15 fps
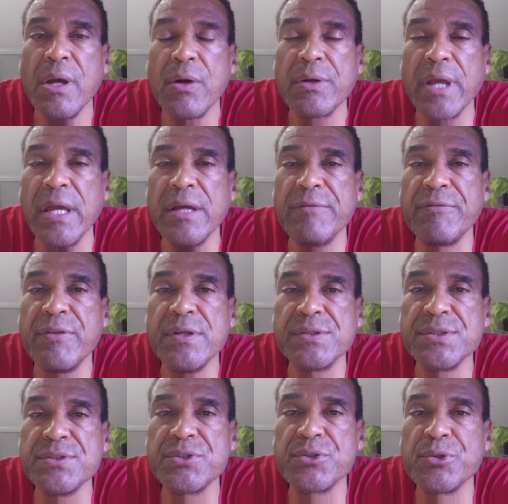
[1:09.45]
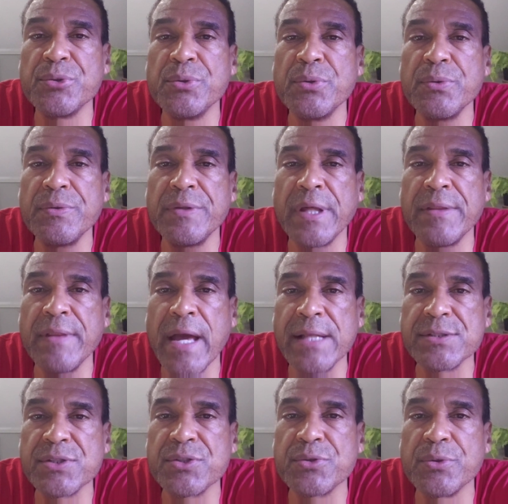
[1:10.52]
Okay, if this is true, then
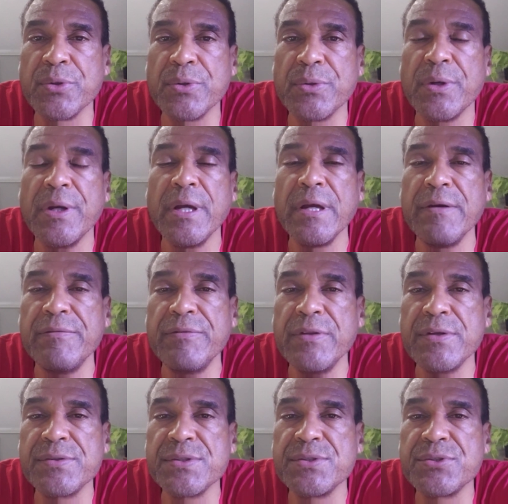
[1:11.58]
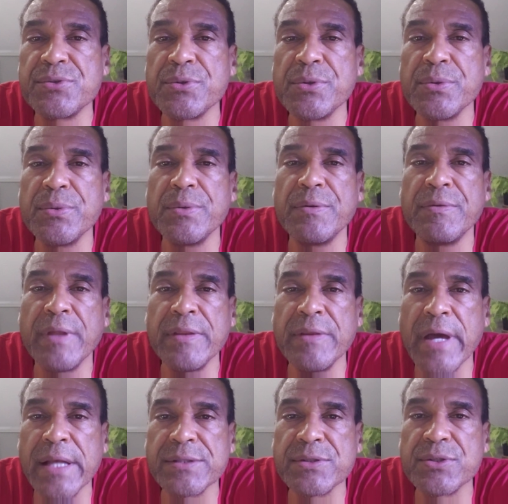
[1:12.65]
that's true. If this is true, then
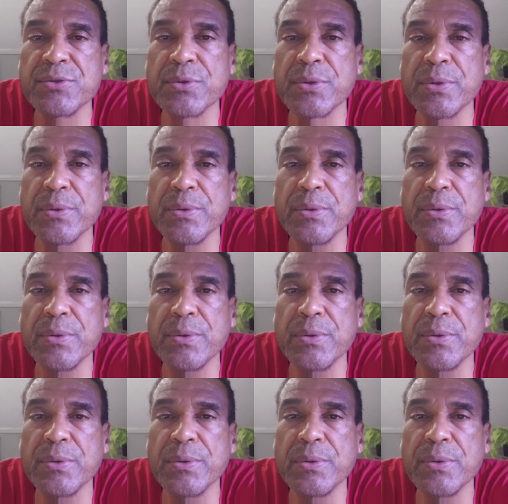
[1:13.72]
that's true.